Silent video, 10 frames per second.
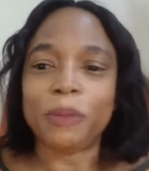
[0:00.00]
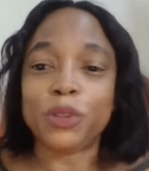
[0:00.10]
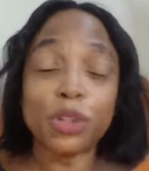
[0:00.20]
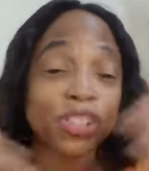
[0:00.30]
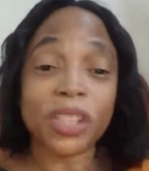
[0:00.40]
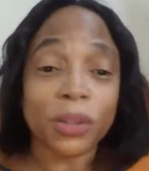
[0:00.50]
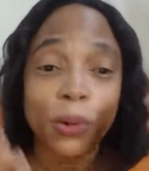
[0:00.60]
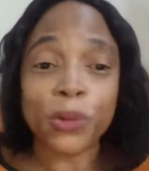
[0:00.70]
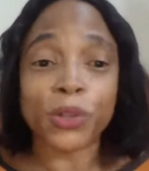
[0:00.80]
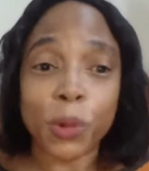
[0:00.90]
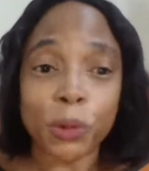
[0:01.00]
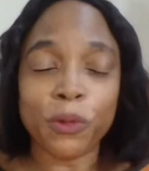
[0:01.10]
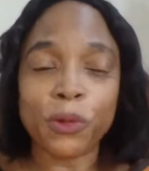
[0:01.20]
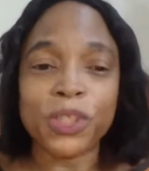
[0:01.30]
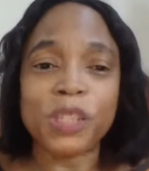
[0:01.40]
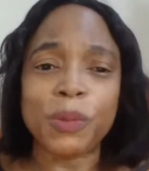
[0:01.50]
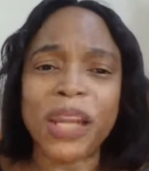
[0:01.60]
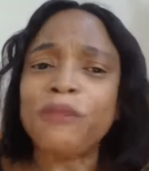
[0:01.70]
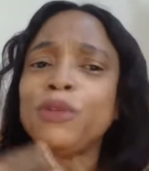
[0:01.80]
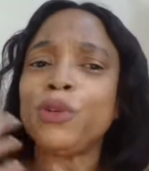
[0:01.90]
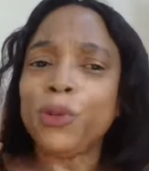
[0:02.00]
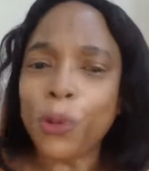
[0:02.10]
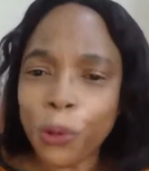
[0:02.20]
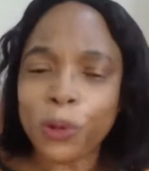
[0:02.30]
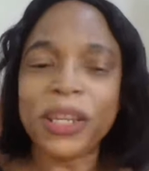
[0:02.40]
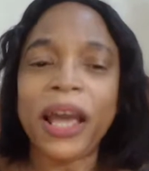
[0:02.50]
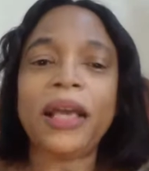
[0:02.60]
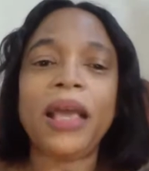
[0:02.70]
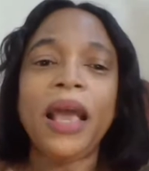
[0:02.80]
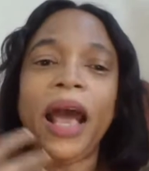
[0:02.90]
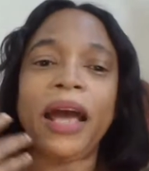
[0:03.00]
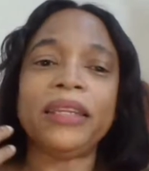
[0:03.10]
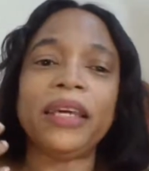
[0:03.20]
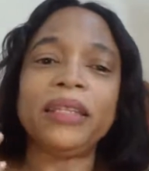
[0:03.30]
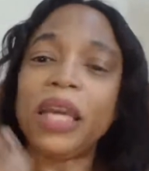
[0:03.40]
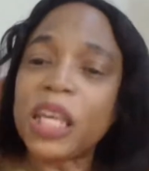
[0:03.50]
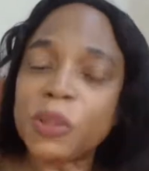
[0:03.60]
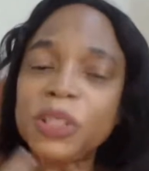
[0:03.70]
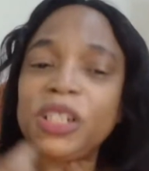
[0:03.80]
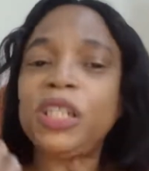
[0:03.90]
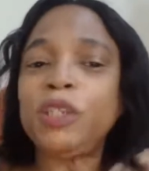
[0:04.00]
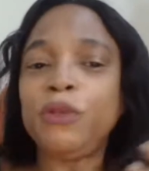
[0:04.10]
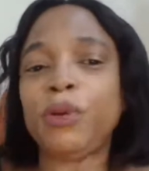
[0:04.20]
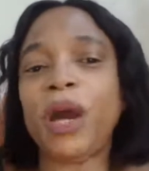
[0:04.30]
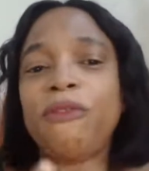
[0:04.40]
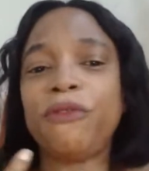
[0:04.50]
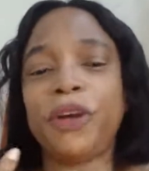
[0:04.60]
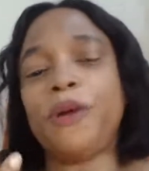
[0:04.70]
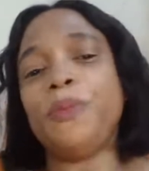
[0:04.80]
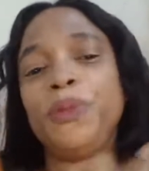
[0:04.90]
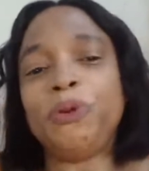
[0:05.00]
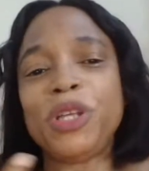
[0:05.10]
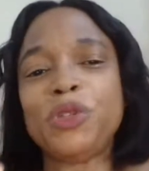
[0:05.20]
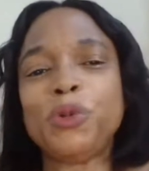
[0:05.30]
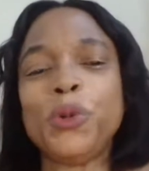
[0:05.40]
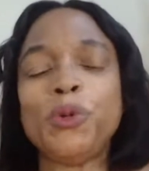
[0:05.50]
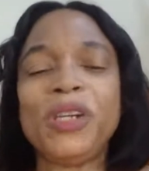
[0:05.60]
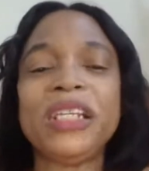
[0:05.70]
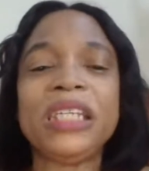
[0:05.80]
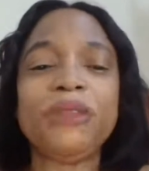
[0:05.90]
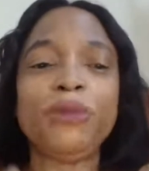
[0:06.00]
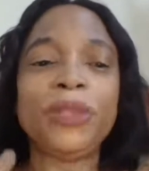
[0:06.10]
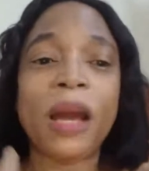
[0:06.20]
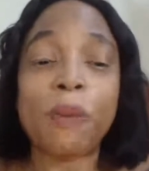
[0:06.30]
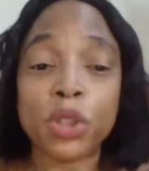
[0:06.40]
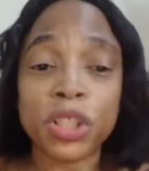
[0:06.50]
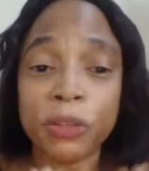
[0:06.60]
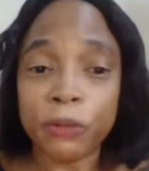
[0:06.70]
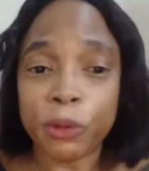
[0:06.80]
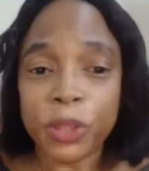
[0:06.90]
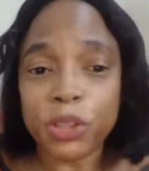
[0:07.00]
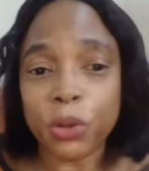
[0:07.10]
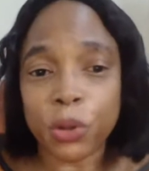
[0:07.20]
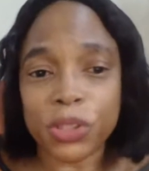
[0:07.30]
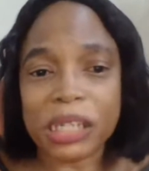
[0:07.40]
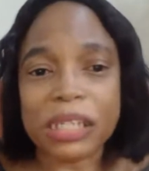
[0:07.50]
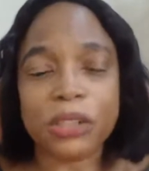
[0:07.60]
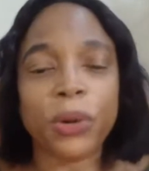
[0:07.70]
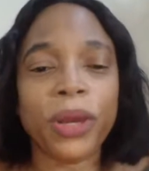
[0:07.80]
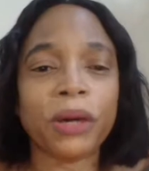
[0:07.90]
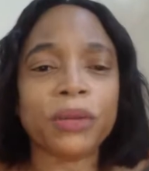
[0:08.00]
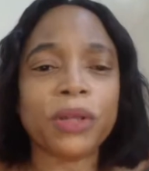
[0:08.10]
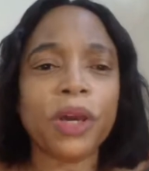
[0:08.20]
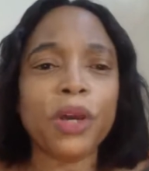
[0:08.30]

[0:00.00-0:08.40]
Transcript: You just think, oh, it's one of those things. But as you grow older, and then especially if you have parents who don't really give you that much information concerning your health,